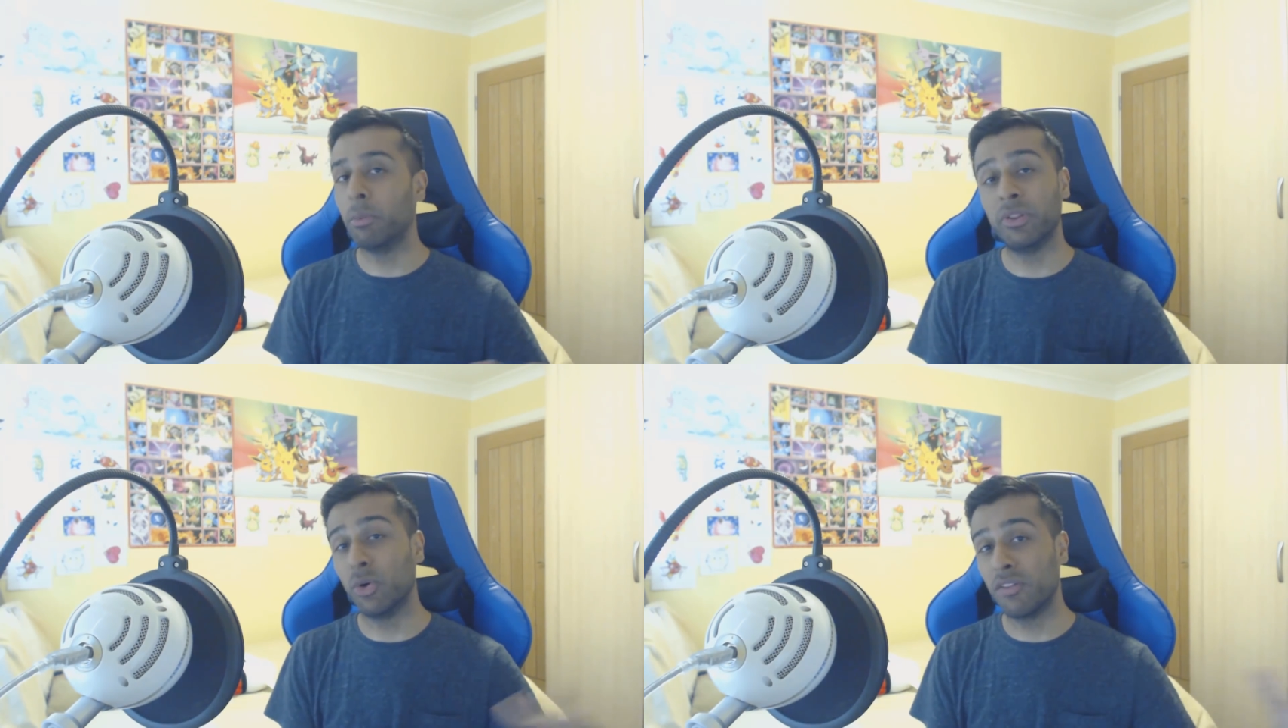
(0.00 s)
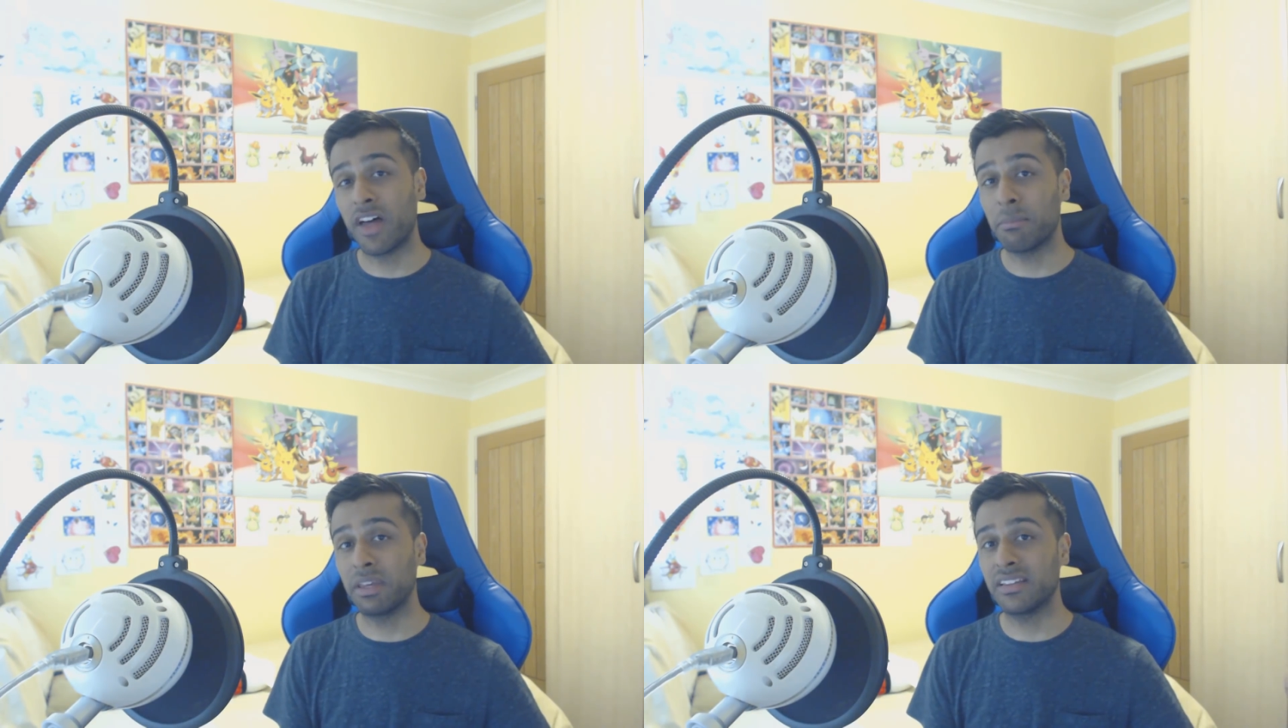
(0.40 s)
but with all of
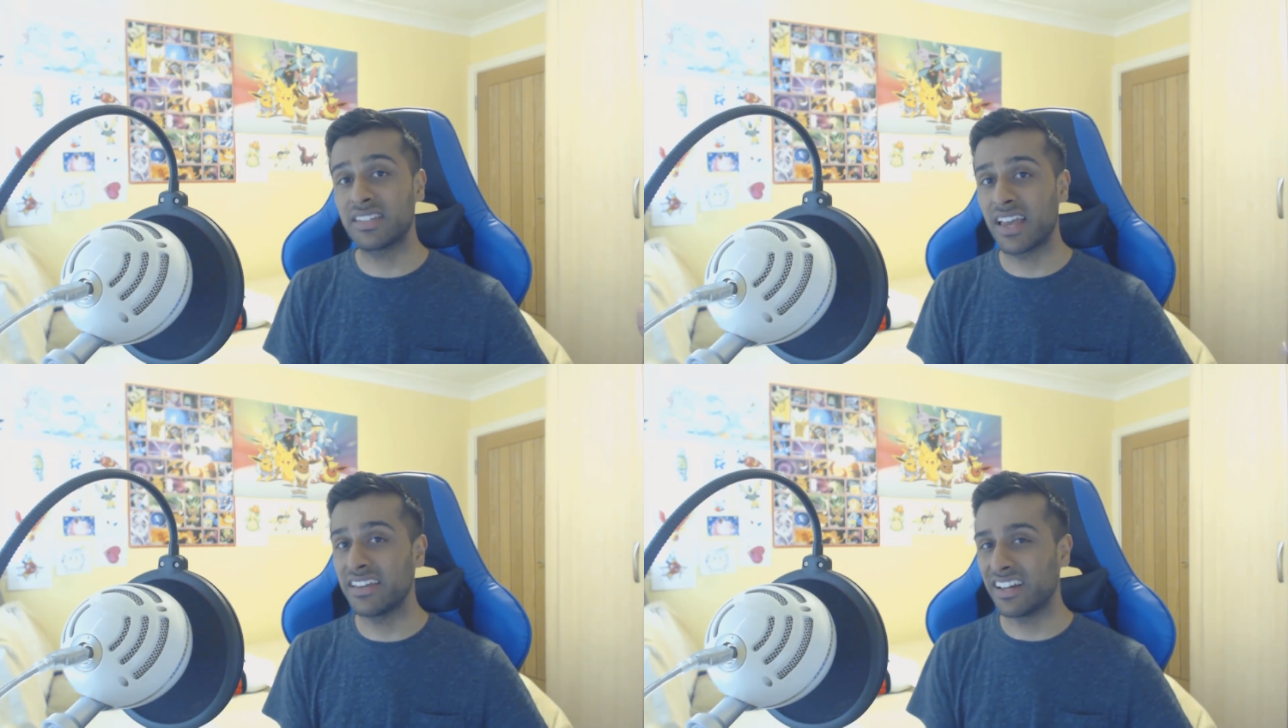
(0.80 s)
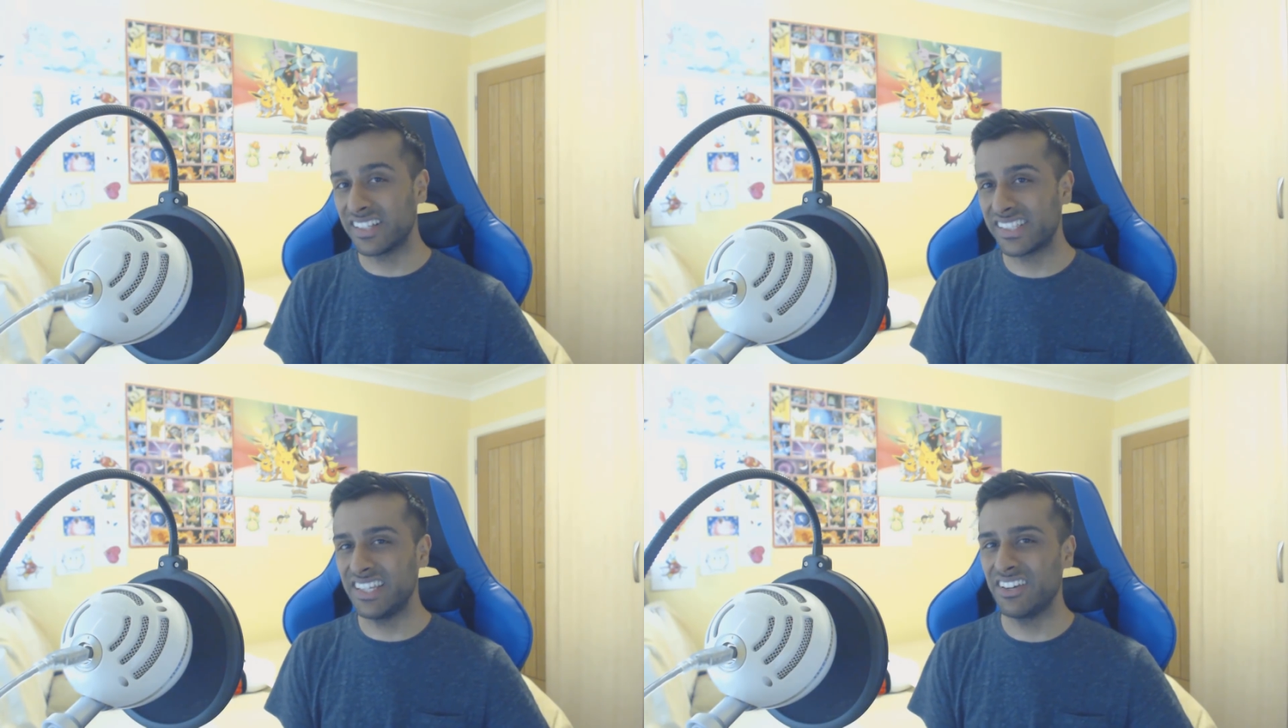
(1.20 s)
that being said,
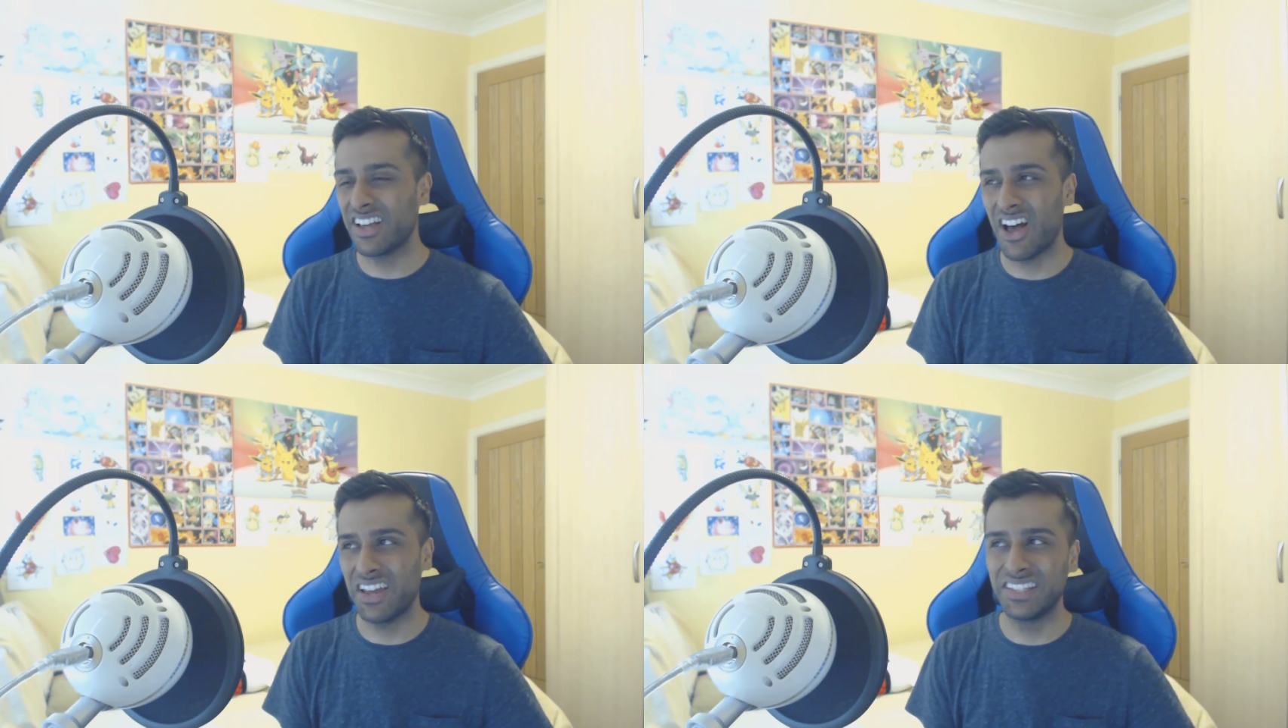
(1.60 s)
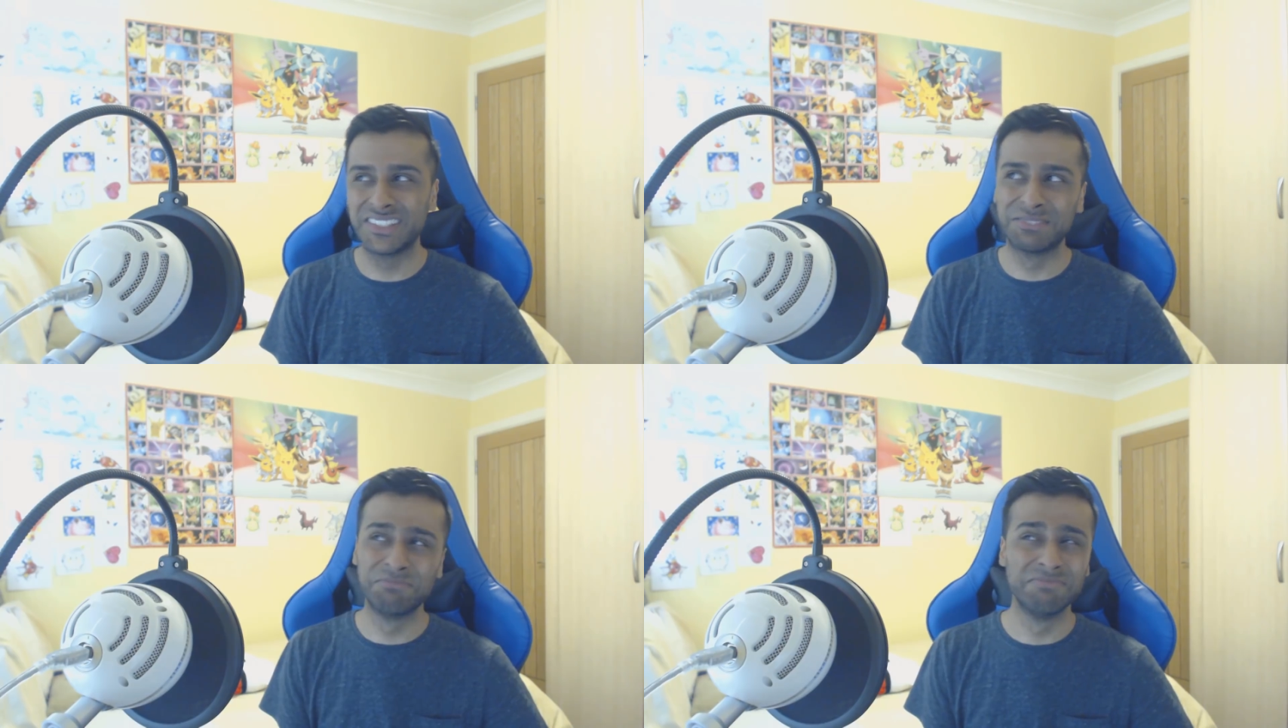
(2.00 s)
I'll see you
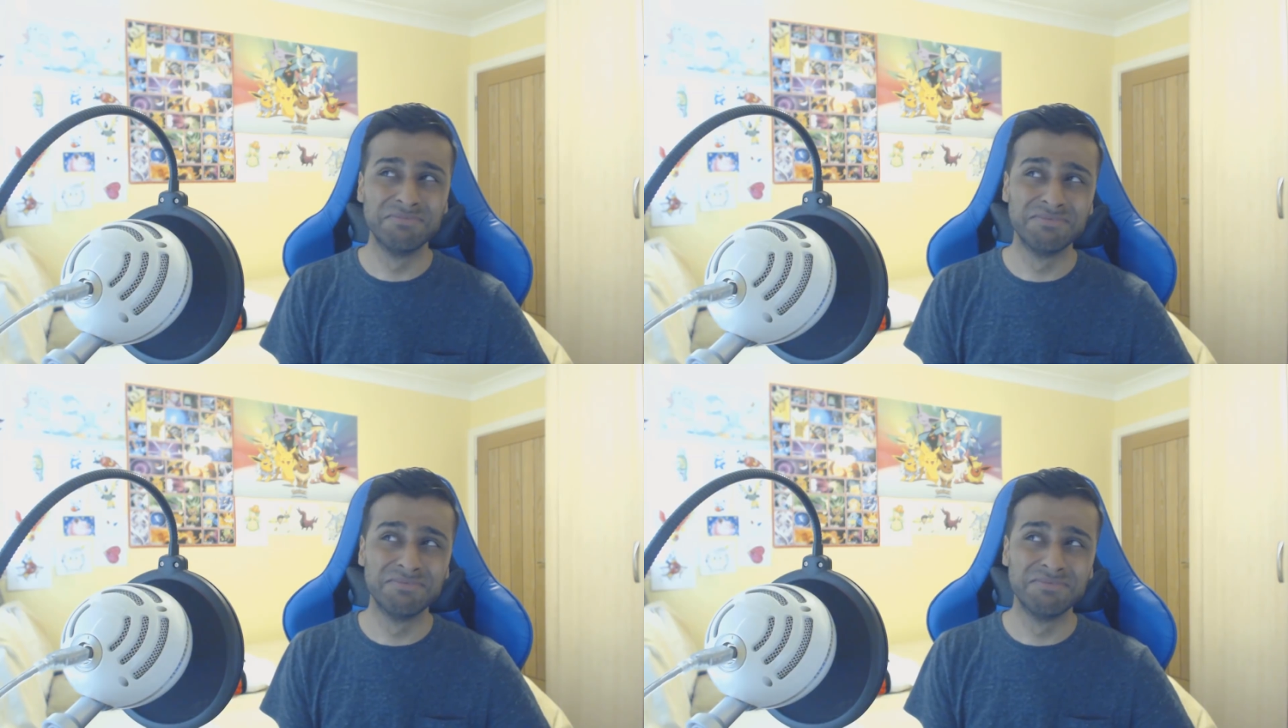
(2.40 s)
guys